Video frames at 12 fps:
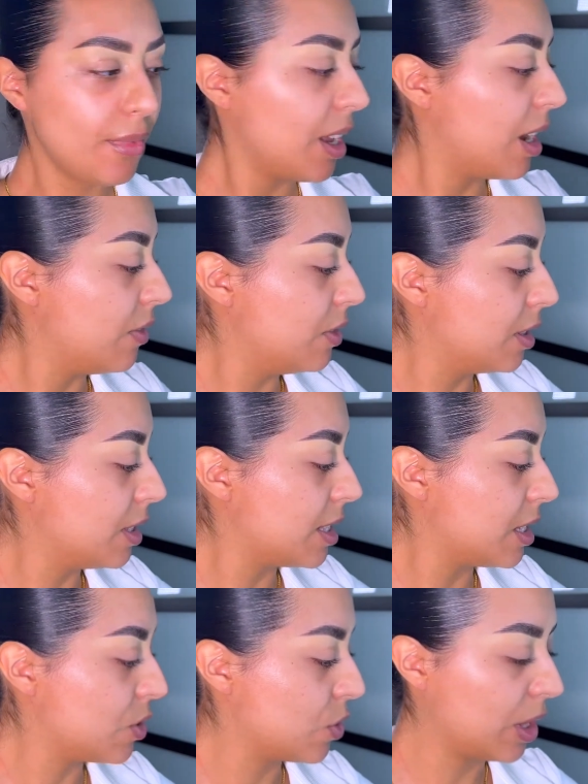I've done this
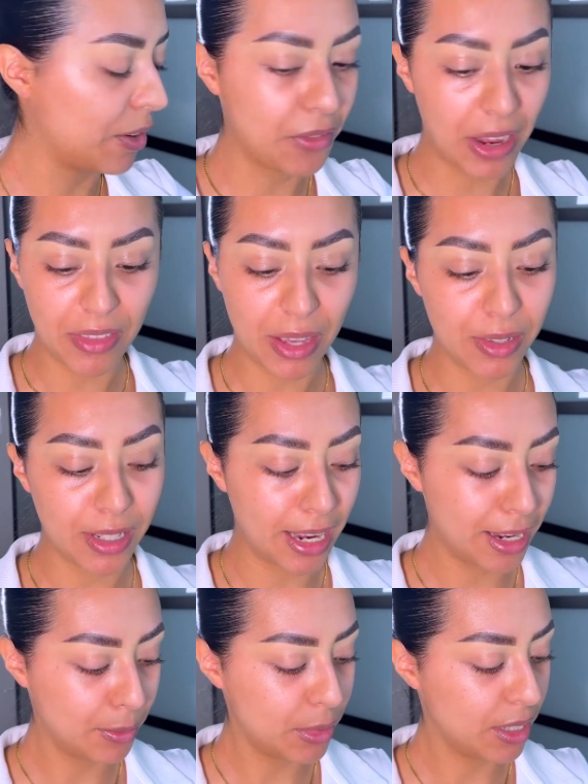intro like 5,000
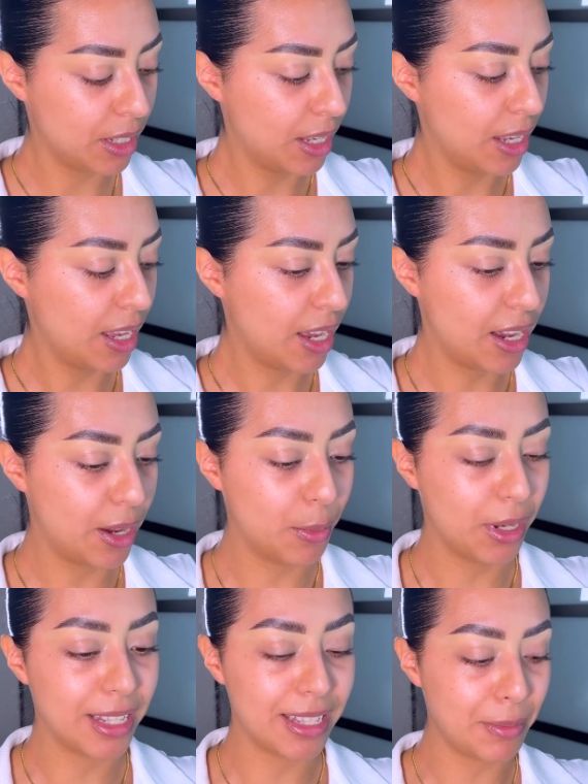times
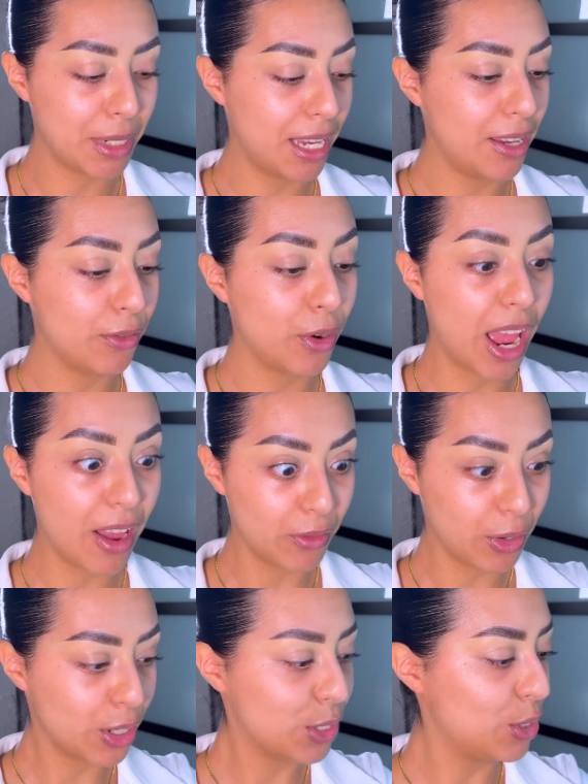because I'm taking
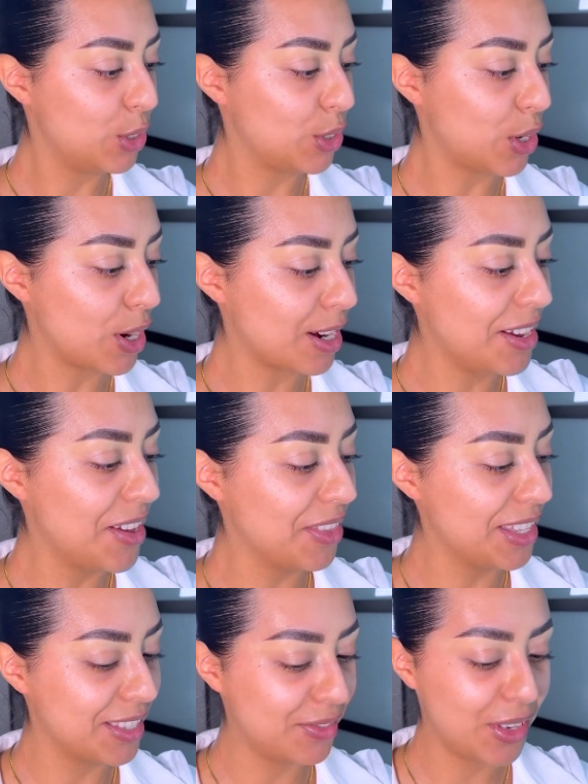forever to start on
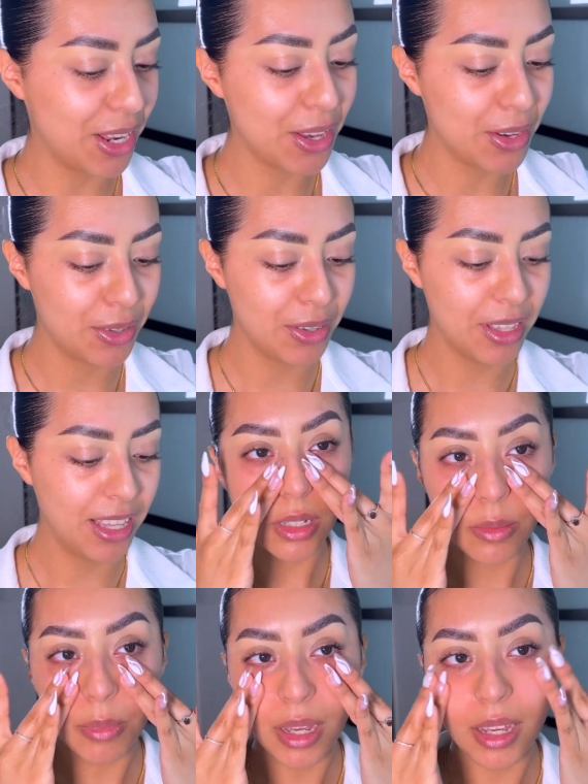this video. Did
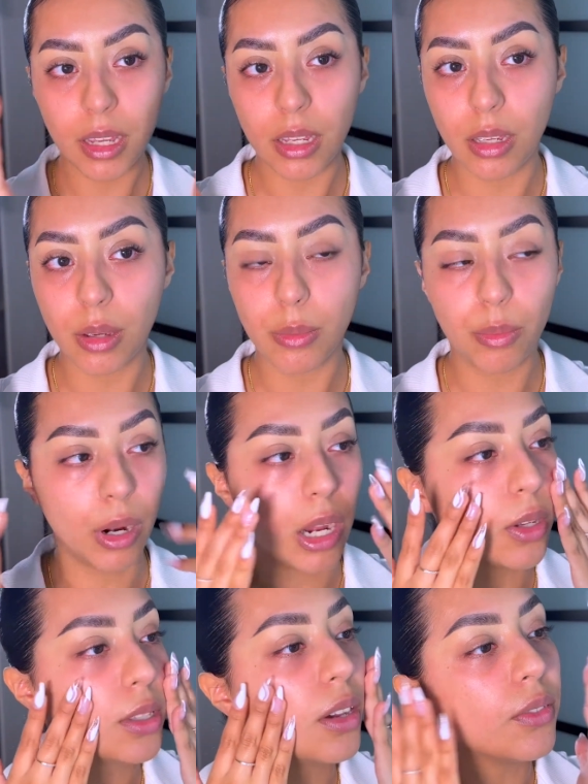my
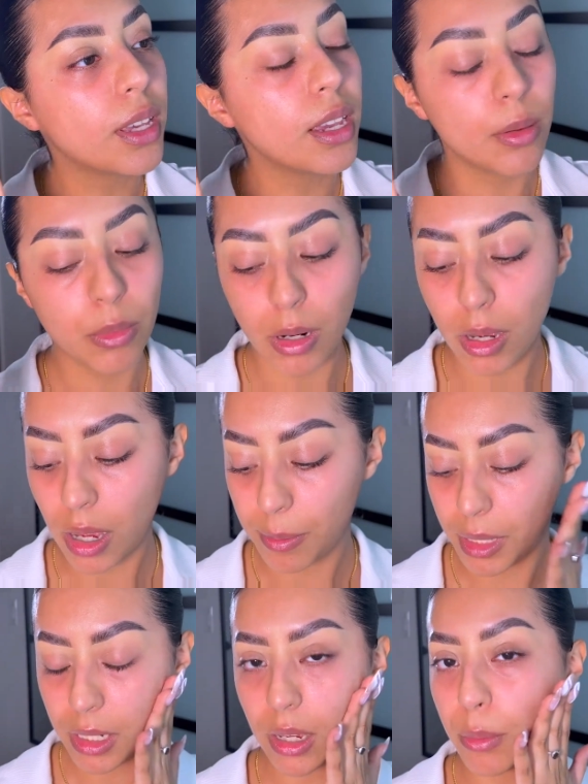brows off camera. I'm
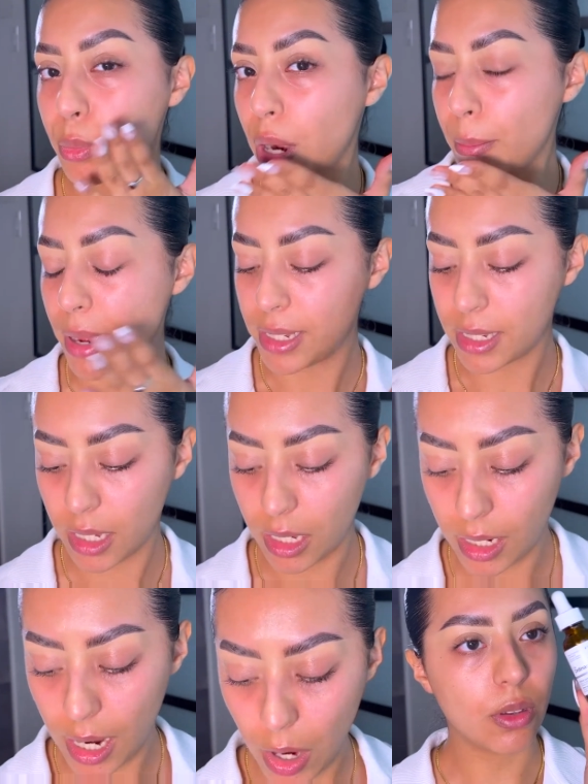gonna prep my skin
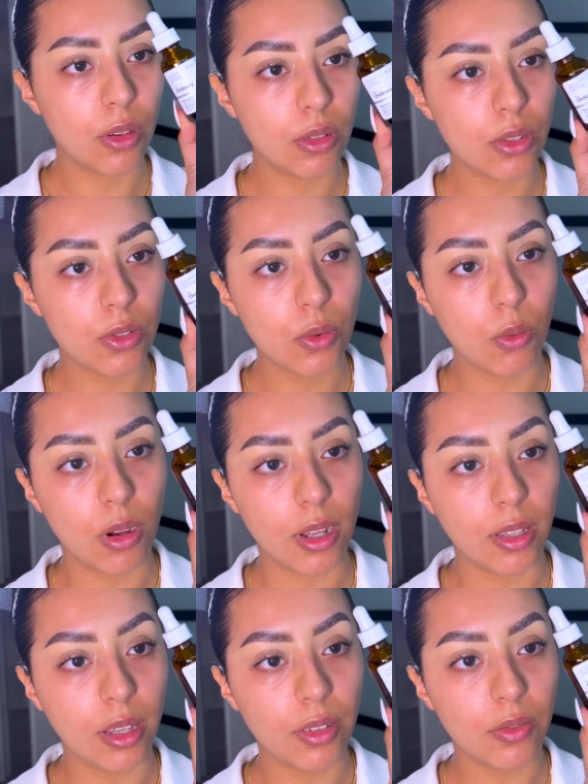now.
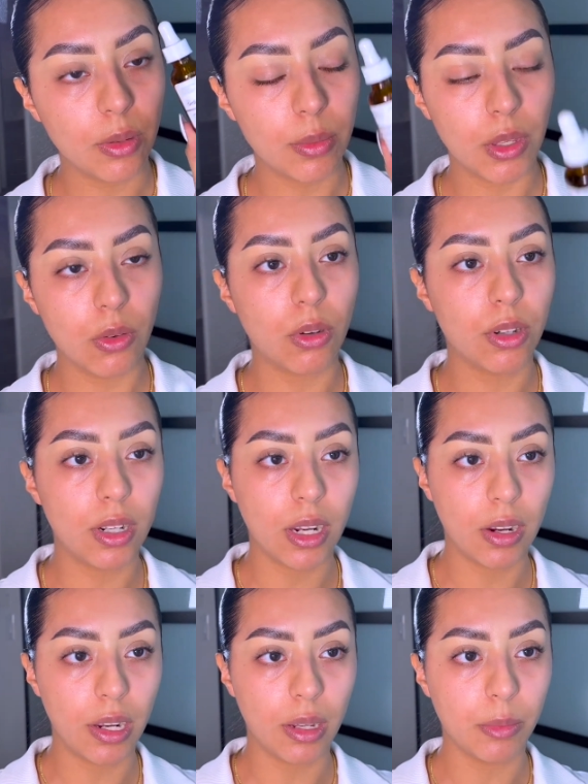Squalene from The
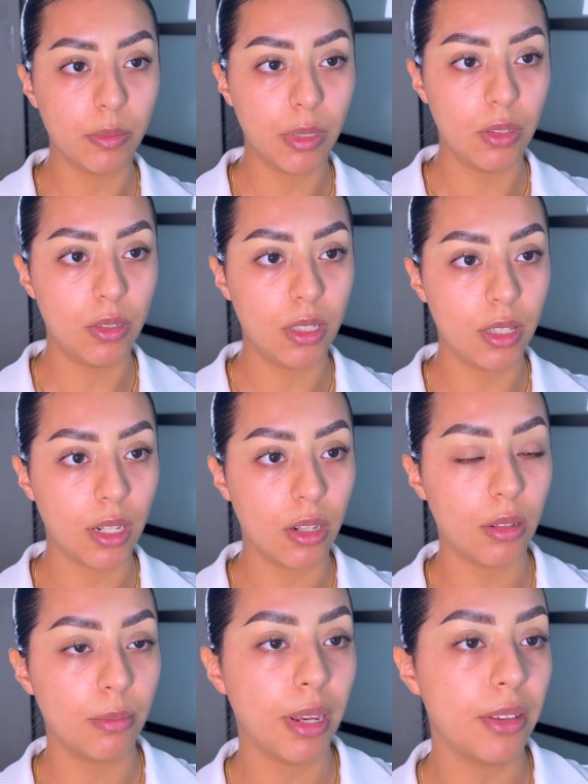Ordinary. I'm gonna be using that
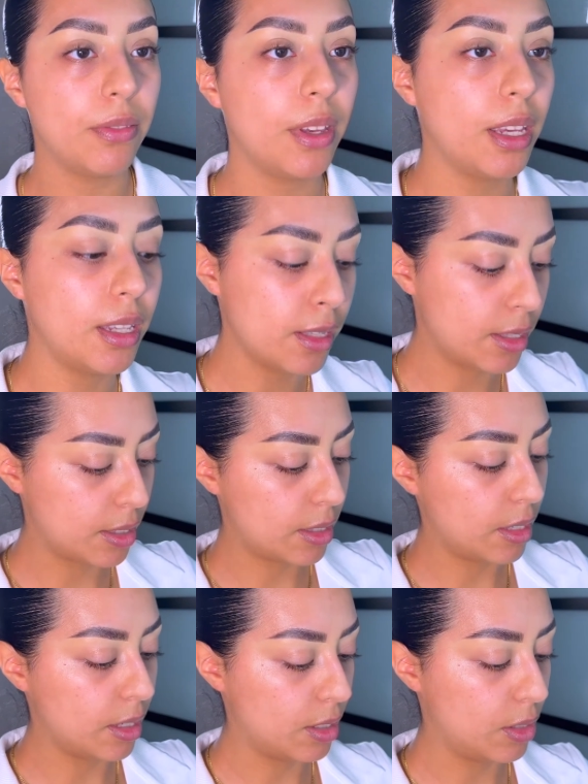on my face
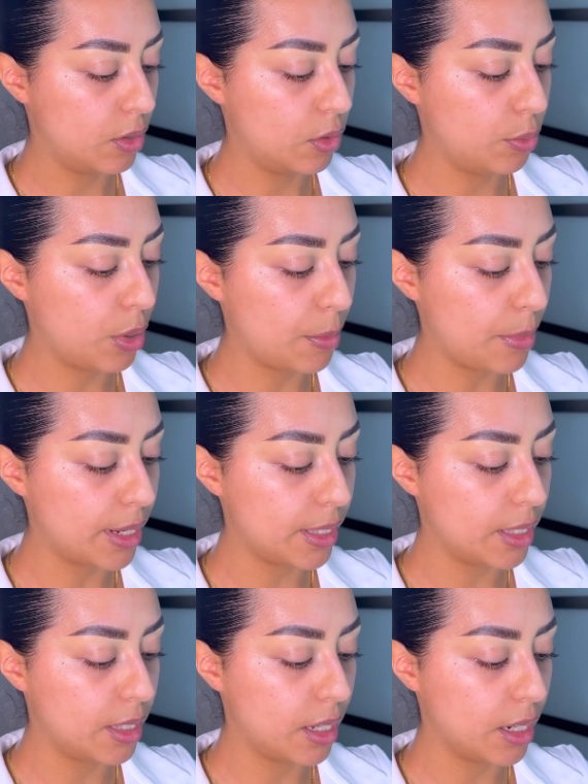to prep my
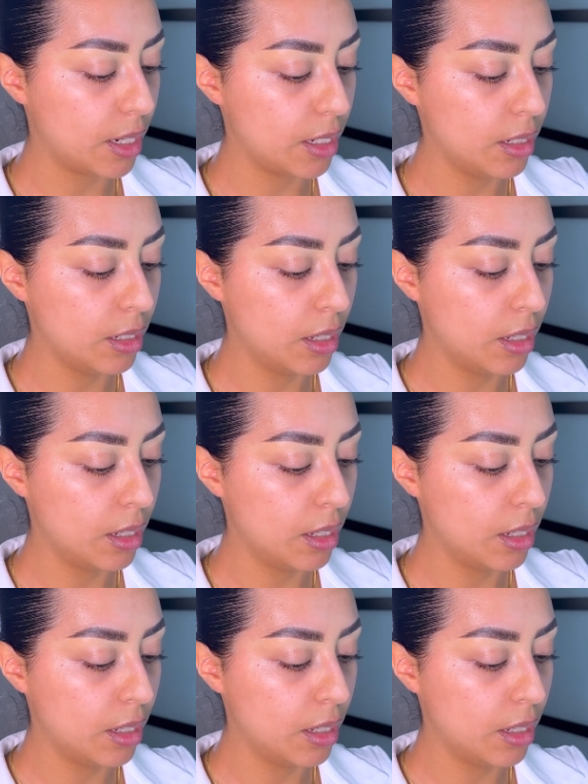skin.